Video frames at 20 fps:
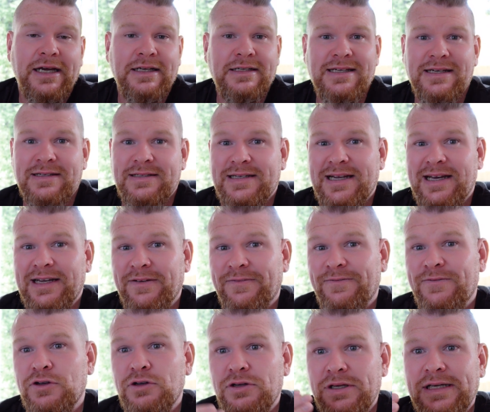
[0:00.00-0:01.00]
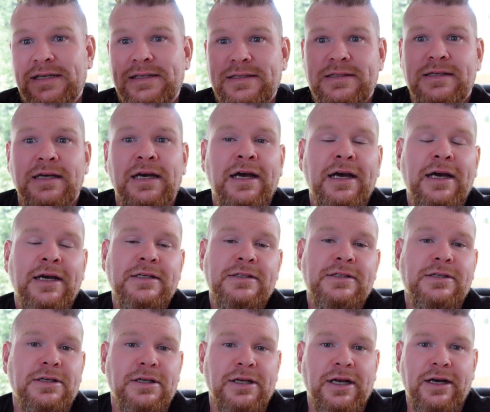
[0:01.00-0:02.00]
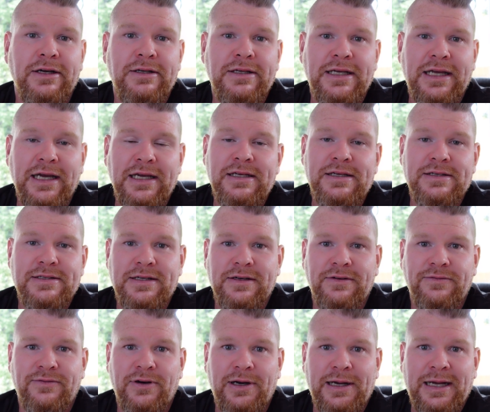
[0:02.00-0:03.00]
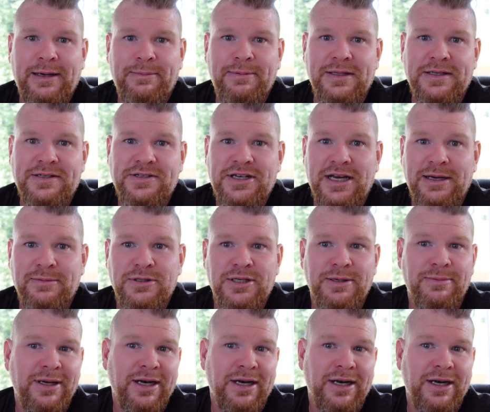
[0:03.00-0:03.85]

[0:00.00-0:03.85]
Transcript: It does take a few years to, get yourself right up in this championship.